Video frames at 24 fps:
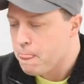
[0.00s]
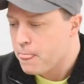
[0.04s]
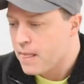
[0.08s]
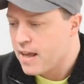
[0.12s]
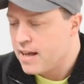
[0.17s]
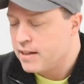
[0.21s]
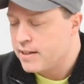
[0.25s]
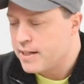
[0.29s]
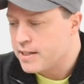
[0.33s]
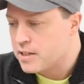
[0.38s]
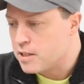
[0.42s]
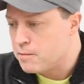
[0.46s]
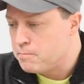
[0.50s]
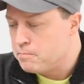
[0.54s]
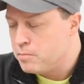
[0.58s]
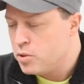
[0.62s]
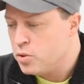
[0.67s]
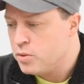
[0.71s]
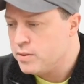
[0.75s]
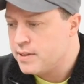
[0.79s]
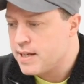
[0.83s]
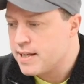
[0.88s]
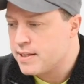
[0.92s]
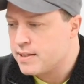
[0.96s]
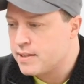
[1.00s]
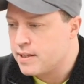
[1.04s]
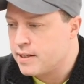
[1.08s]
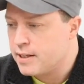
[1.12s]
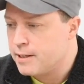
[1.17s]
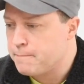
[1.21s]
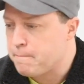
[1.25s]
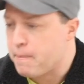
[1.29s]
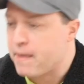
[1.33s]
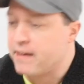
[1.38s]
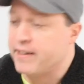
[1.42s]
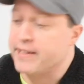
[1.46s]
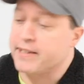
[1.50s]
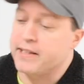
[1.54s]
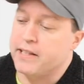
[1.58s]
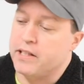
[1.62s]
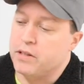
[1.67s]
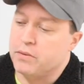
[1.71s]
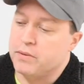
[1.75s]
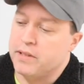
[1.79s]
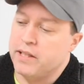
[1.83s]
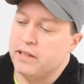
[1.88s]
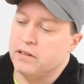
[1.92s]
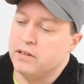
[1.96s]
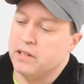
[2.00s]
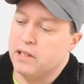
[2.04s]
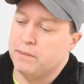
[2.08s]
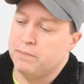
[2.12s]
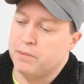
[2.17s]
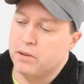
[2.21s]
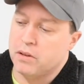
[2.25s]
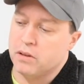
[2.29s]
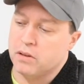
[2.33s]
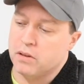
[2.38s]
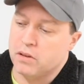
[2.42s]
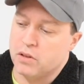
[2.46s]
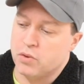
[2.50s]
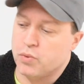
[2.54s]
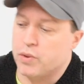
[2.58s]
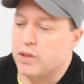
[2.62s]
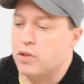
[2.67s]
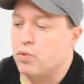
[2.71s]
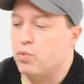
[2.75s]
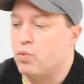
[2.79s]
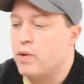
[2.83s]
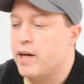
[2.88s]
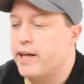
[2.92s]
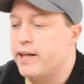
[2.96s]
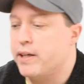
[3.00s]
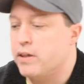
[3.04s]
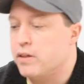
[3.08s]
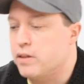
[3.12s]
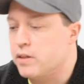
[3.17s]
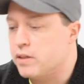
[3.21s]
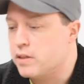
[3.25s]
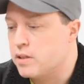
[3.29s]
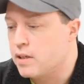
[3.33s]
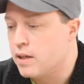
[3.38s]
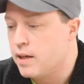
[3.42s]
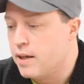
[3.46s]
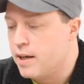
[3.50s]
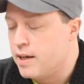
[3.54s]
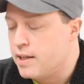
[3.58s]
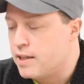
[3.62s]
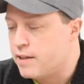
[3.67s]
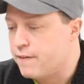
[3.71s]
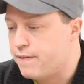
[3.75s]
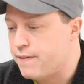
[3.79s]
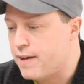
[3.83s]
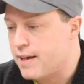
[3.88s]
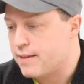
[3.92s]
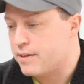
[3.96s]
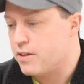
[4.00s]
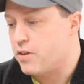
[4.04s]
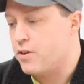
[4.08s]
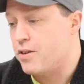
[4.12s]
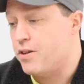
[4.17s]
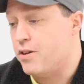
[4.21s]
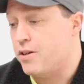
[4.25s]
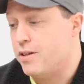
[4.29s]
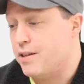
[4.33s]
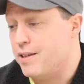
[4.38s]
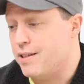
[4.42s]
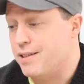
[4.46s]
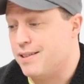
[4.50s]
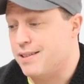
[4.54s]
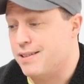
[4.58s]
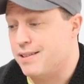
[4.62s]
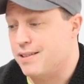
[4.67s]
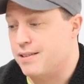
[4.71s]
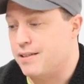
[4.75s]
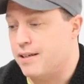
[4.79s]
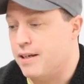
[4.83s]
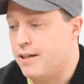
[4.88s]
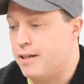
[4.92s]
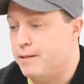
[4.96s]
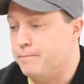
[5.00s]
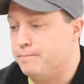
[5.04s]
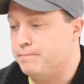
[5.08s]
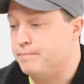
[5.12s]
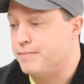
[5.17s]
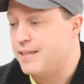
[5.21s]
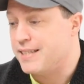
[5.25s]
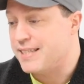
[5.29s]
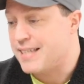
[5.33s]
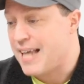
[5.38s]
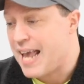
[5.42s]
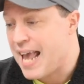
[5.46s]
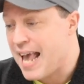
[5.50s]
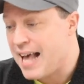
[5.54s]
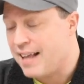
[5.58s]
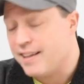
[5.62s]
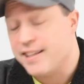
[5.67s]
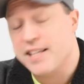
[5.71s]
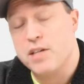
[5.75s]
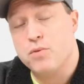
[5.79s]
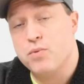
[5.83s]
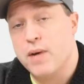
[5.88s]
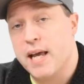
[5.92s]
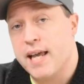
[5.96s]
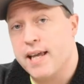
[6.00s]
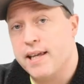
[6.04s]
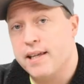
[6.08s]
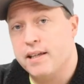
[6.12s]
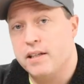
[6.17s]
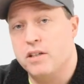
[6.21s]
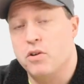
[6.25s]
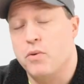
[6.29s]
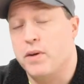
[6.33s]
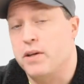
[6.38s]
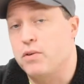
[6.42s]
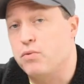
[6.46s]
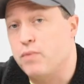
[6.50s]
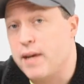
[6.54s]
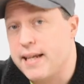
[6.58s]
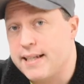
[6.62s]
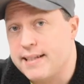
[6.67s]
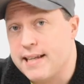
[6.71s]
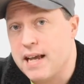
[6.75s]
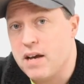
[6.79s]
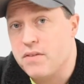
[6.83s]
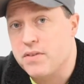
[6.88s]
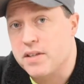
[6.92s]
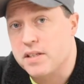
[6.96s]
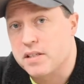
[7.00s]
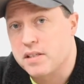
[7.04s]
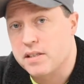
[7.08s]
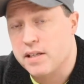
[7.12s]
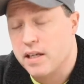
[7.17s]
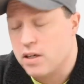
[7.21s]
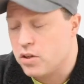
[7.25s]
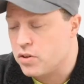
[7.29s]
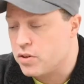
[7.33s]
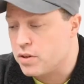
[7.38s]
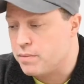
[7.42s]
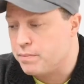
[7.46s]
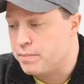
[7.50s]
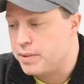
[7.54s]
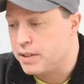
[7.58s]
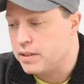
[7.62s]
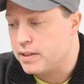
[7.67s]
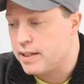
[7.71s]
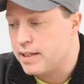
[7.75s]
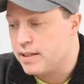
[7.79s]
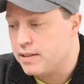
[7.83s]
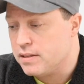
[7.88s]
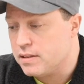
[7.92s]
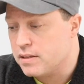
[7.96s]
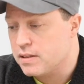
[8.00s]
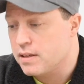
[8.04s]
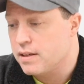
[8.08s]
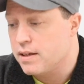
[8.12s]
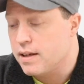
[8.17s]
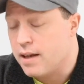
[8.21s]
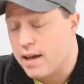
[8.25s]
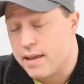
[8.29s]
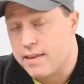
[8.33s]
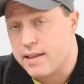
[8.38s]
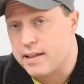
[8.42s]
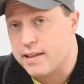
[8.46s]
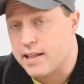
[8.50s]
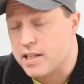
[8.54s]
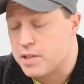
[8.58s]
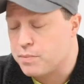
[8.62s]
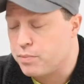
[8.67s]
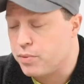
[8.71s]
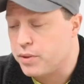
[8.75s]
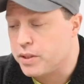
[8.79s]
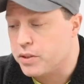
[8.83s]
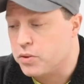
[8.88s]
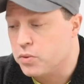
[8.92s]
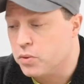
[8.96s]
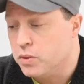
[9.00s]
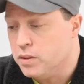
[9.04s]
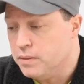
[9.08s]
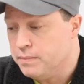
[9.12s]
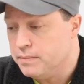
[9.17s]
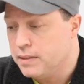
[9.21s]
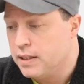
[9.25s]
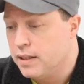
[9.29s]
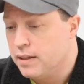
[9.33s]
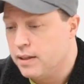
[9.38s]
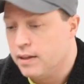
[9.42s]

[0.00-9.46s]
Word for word: I like the mood that's in it. I like the utility poles with the wires, the fact that there, there's um, this alleyway going right down the center of the buildings. I think that's pretty cool.